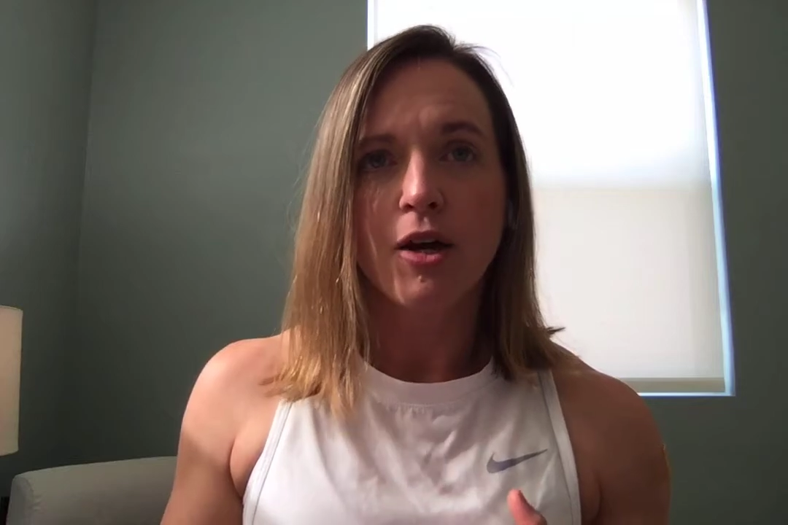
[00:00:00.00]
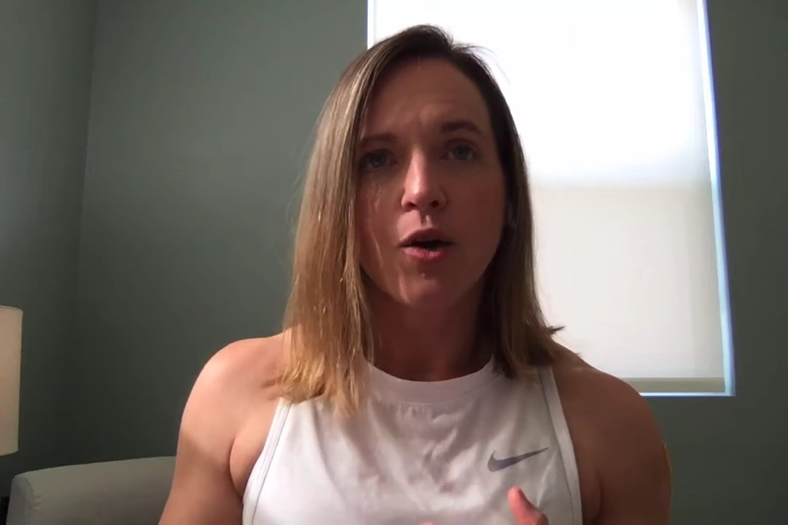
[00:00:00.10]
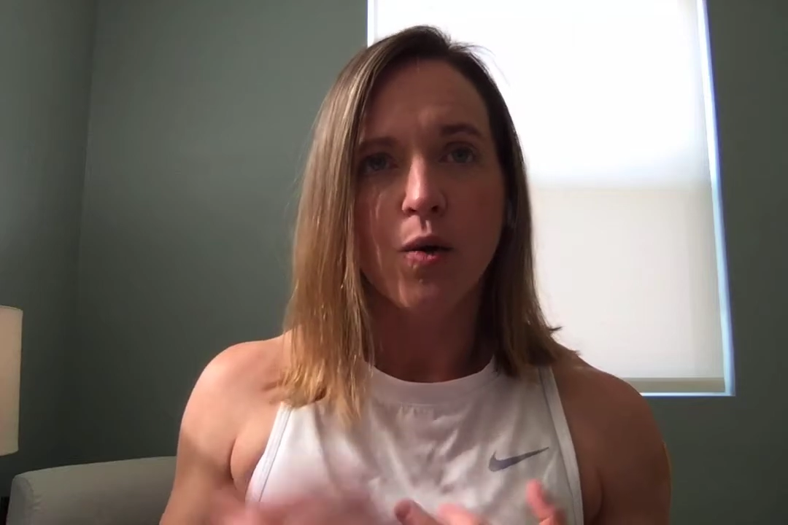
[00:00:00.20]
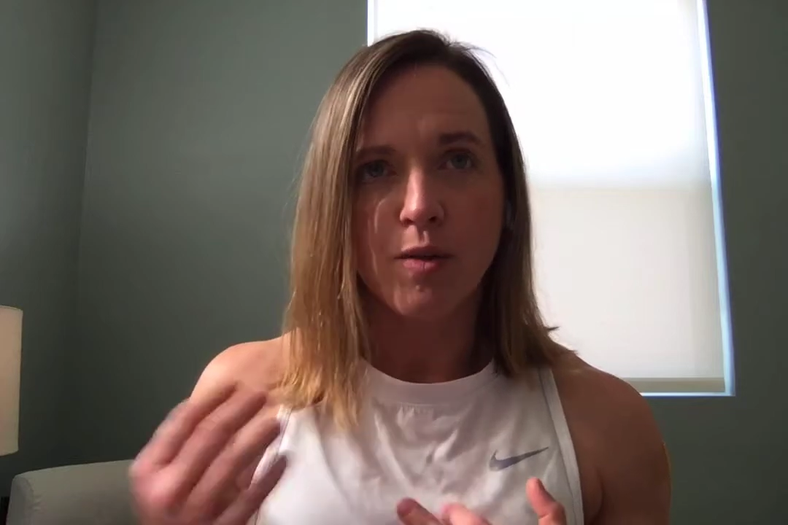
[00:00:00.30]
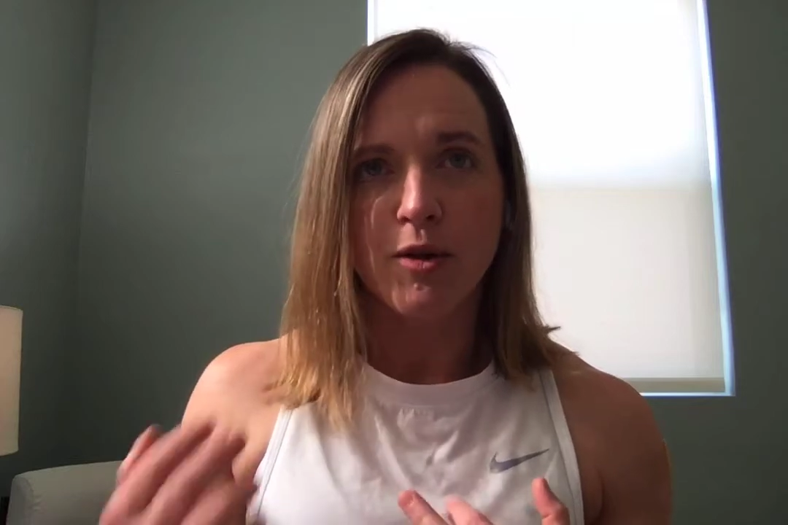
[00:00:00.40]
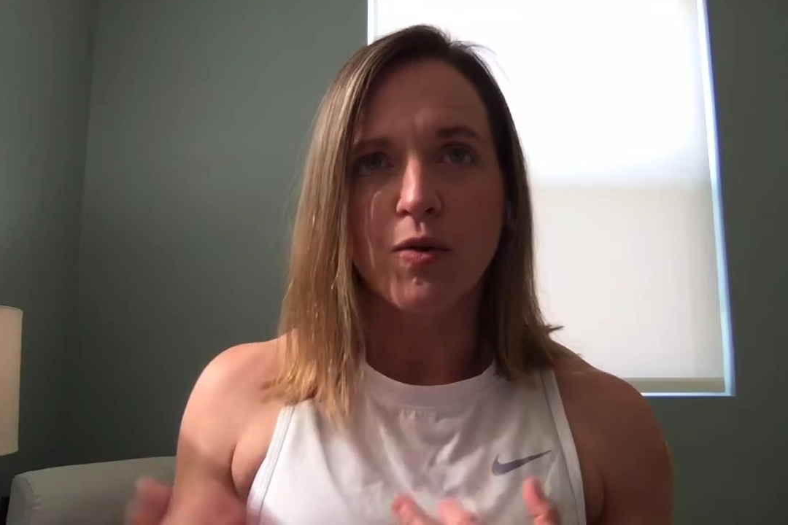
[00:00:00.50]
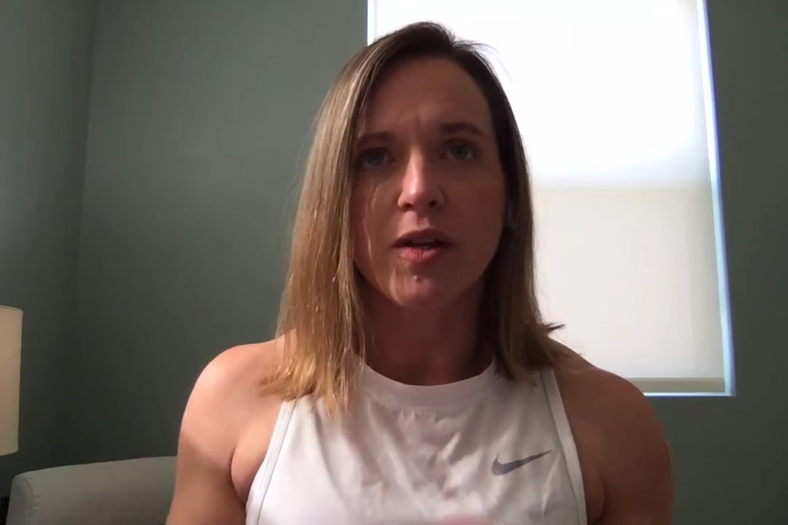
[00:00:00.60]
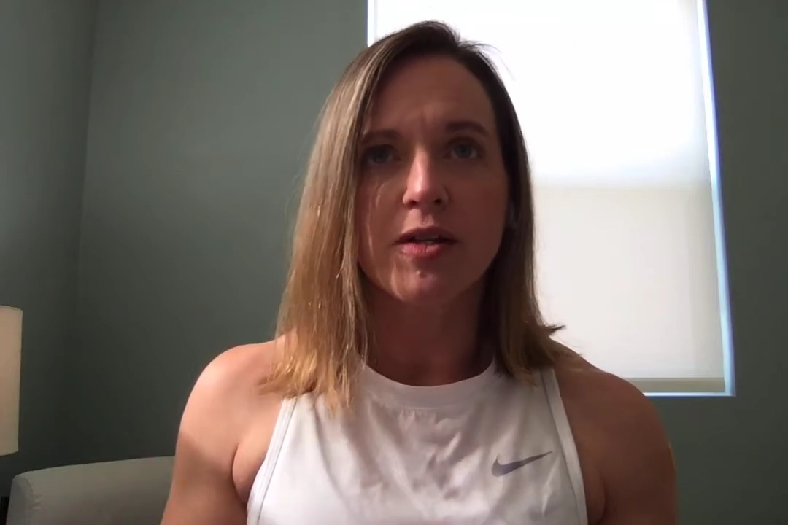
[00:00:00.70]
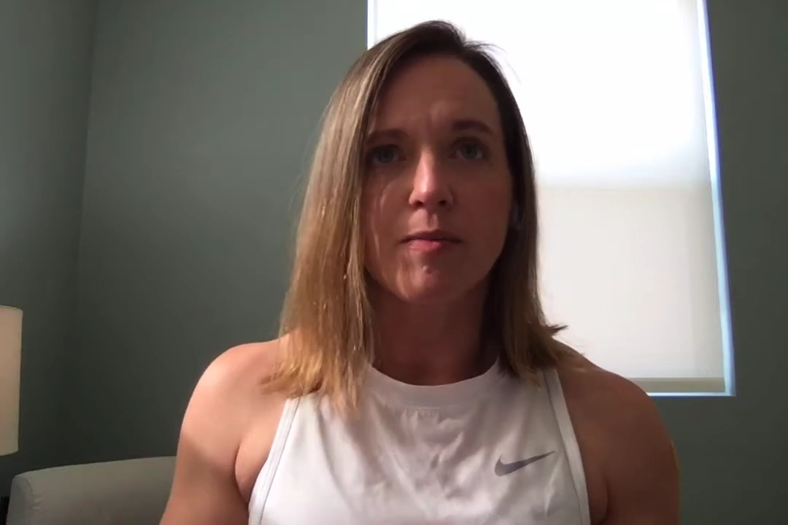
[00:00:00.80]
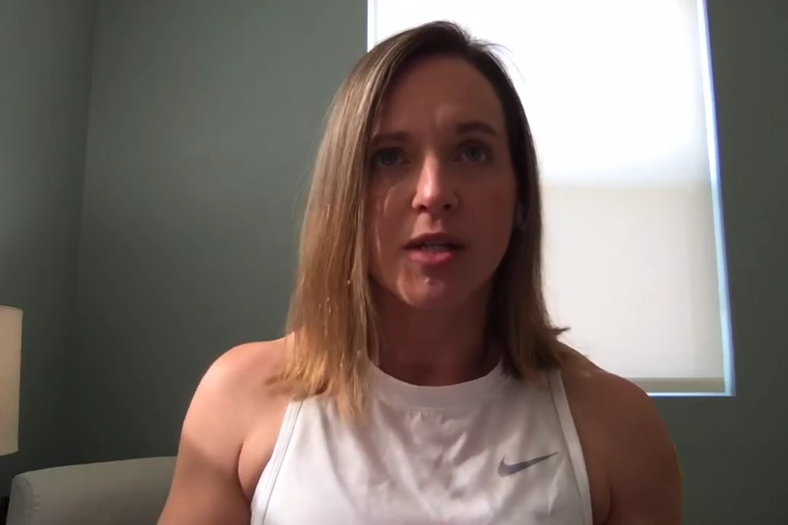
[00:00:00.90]
Going to be
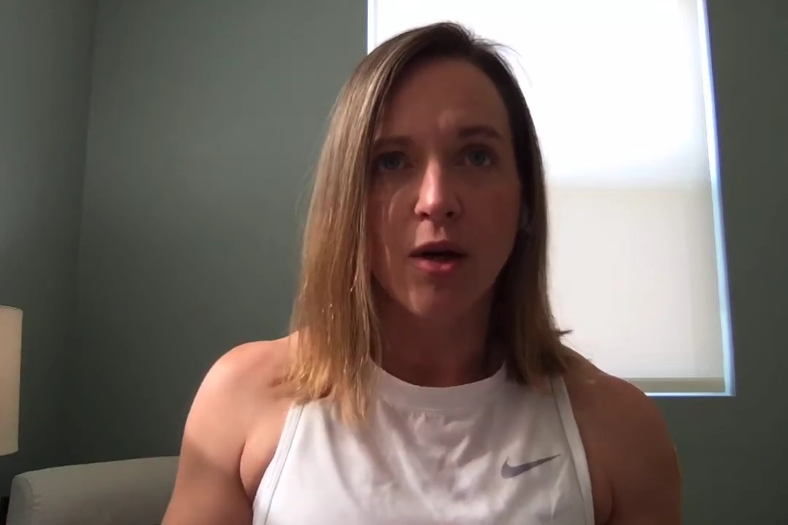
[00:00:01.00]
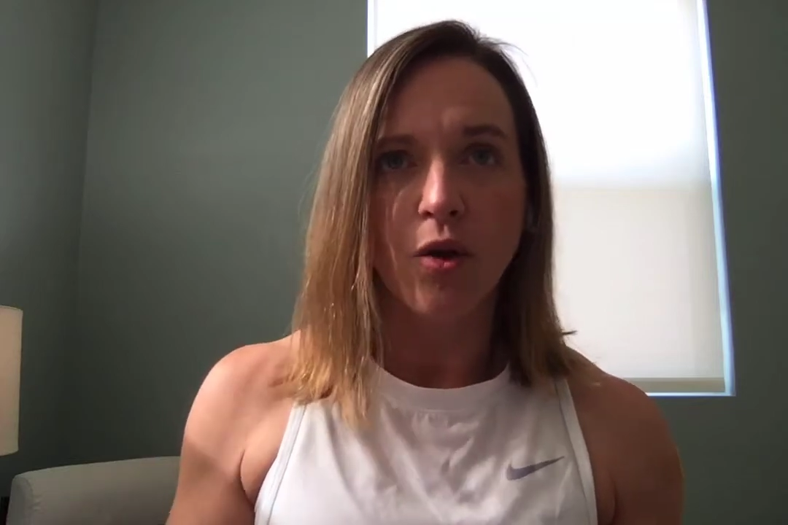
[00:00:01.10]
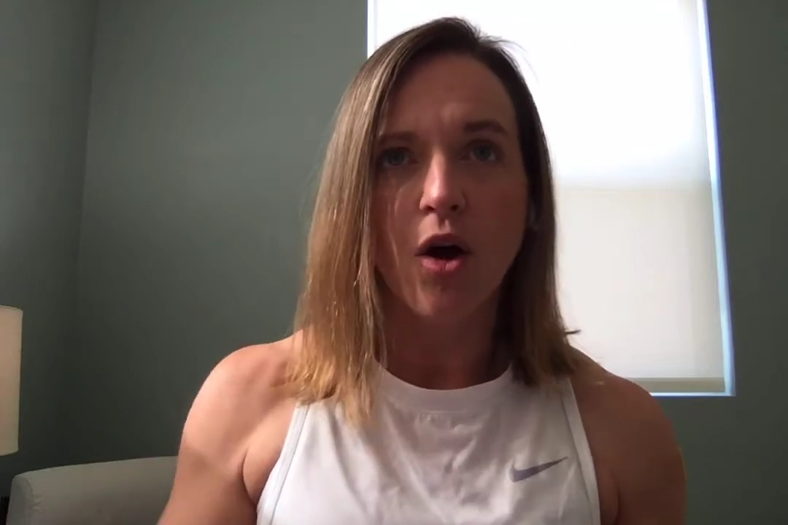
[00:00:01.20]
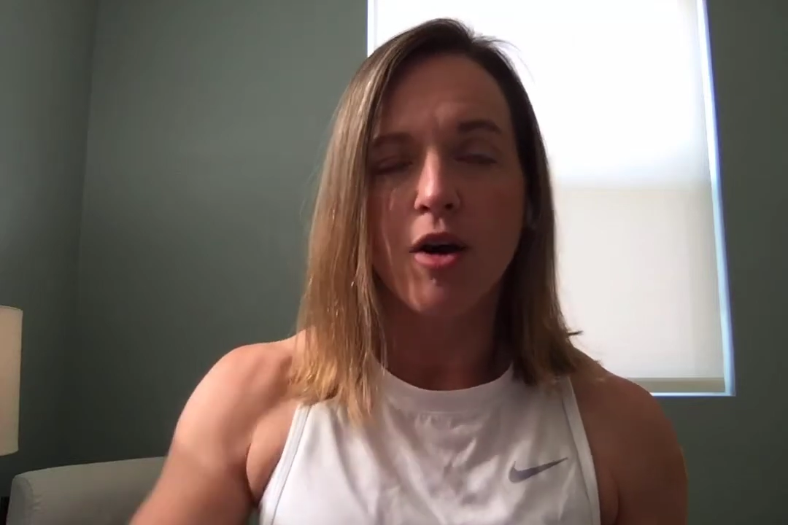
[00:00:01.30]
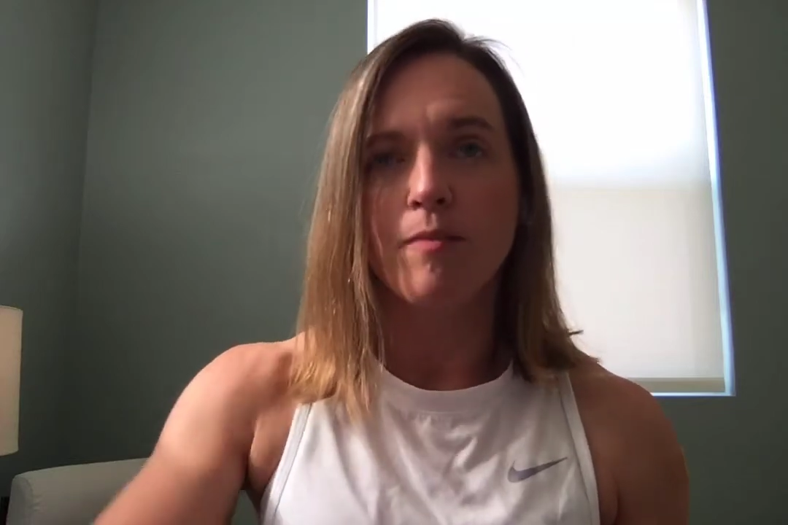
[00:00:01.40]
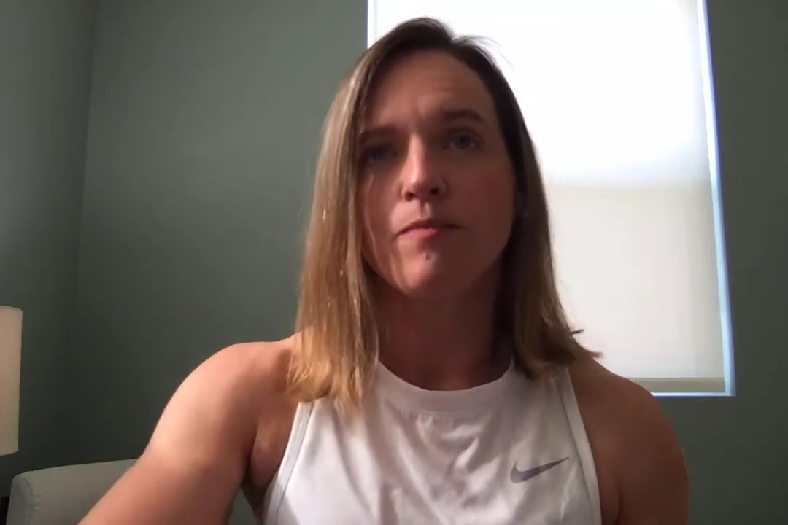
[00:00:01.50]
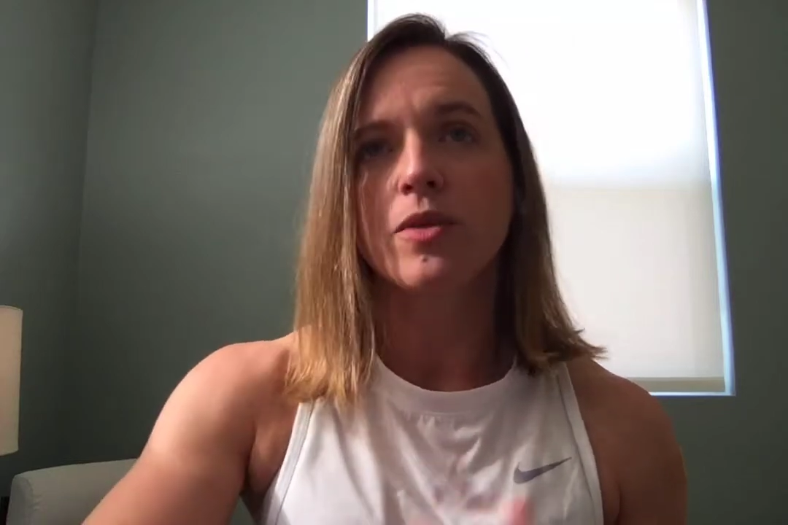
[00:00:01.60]
doing some single arm,